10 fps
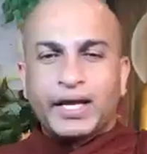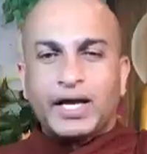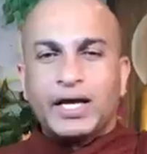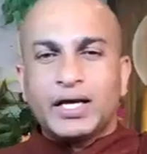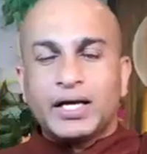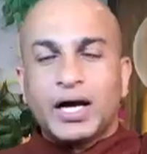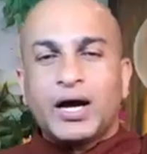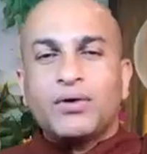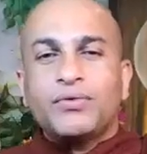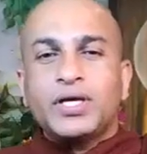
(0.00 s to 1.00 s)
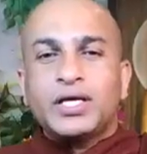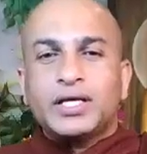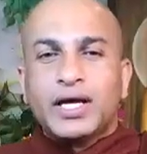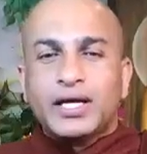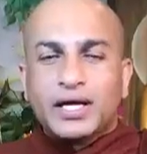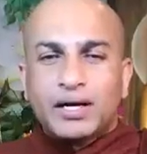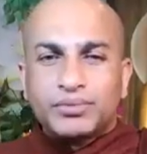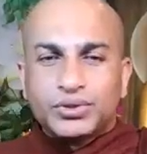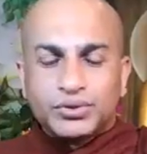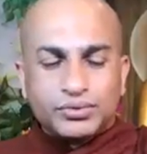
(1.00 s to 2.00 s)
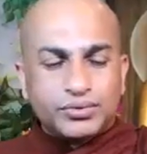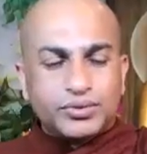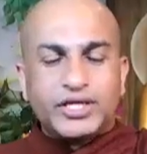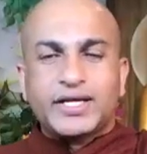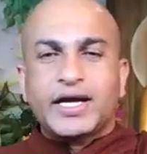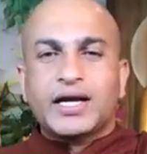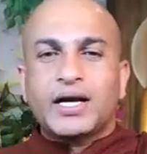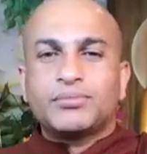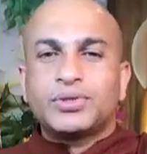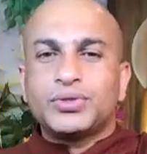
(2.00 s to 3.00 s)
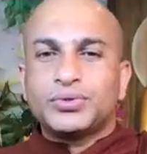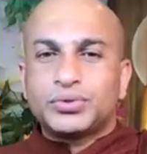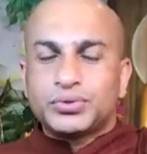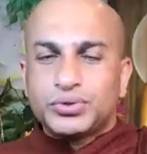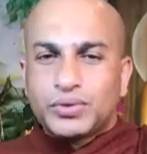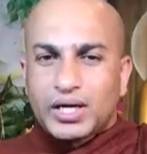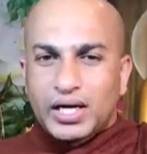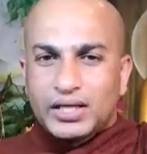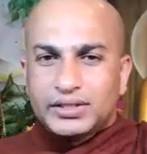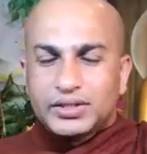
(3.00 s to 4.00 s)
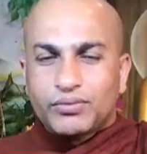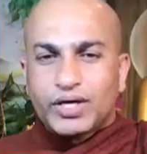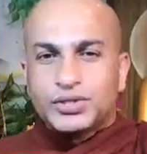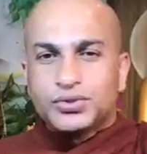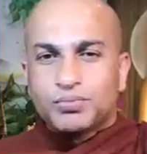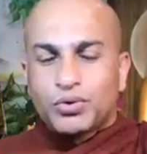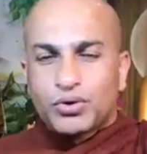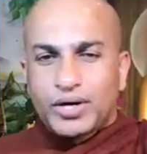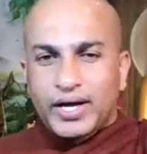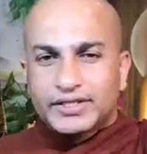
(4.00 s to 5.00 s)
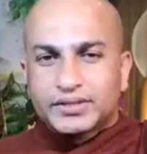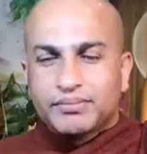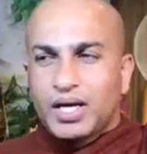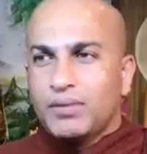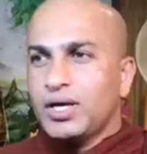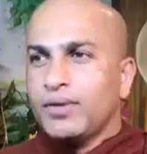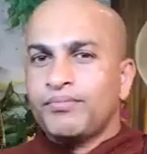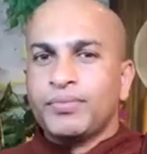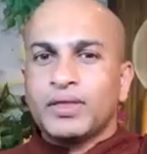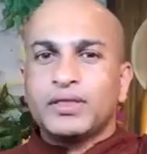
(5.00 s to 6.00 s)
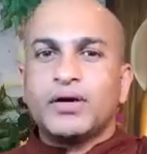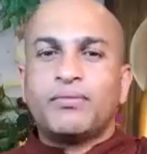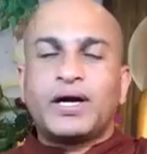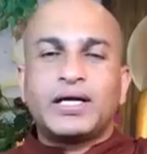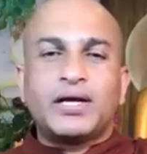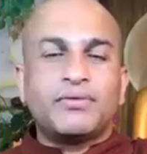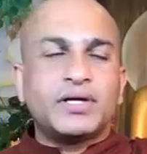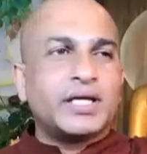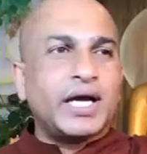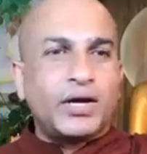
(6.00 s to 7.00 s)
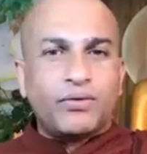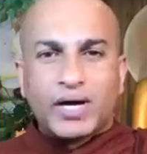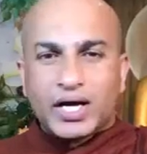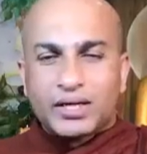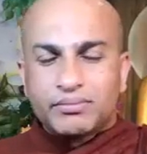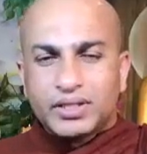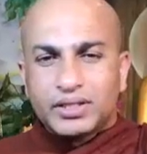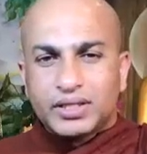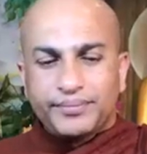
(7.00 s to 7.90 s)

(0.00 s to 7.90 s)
and uh, how it can come to you it can come to you through your culture once you're born as a baby the whatever the environment